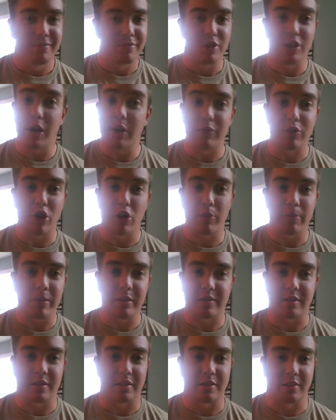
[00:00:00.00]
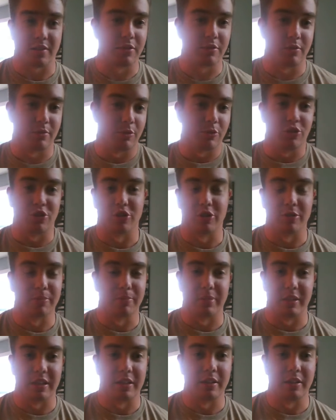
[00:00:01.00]
you have no business. You shouldn't
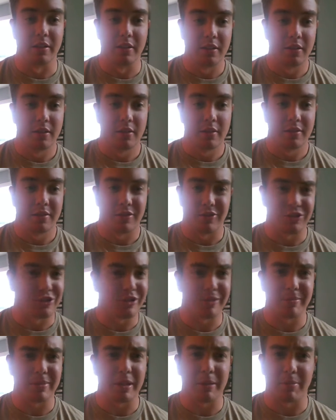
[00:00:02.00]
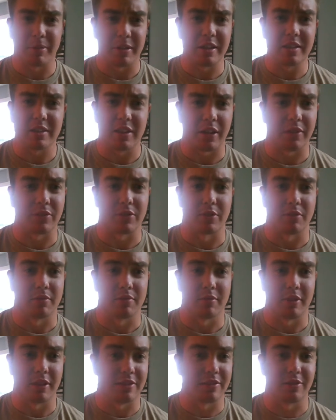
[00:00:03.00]
be a police officer.
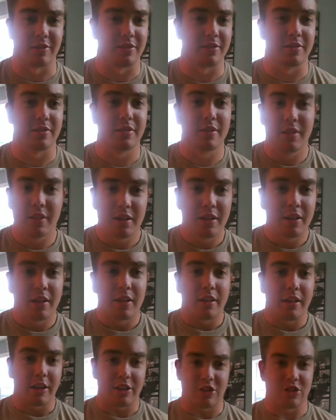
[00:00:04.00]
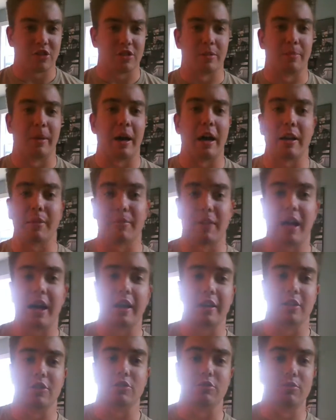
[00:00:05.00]
That's just the bottom
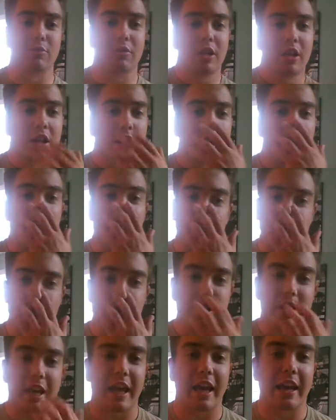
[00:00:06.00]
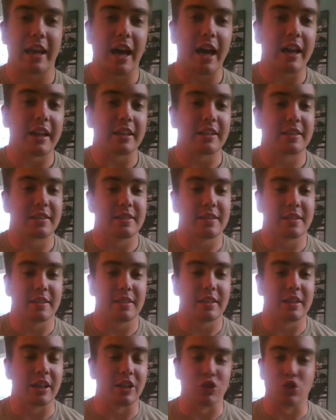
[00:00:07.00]
line. If you cannot
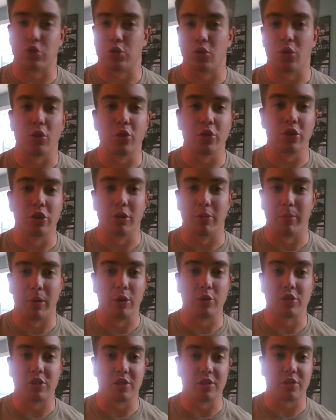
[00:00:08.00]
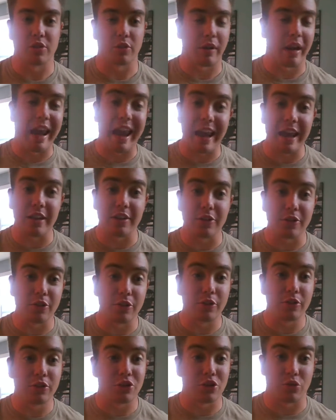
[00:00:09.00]
control your emotions or
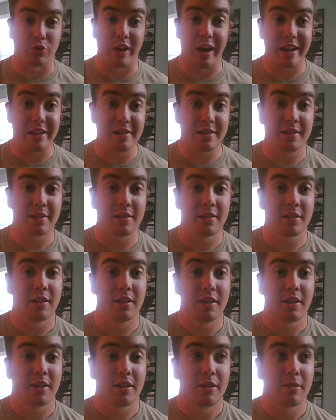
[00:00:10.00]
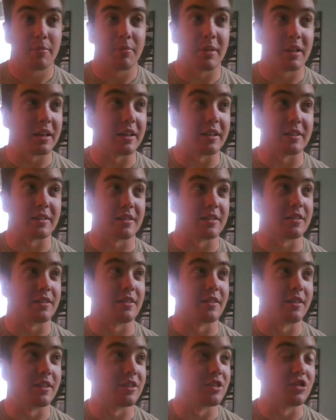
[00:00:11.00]
handle stress, because
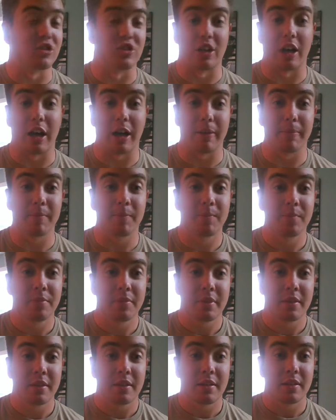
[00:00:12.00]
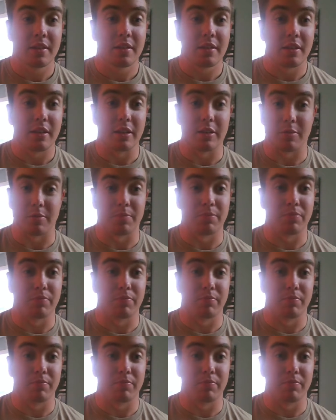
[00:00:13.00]
this job is,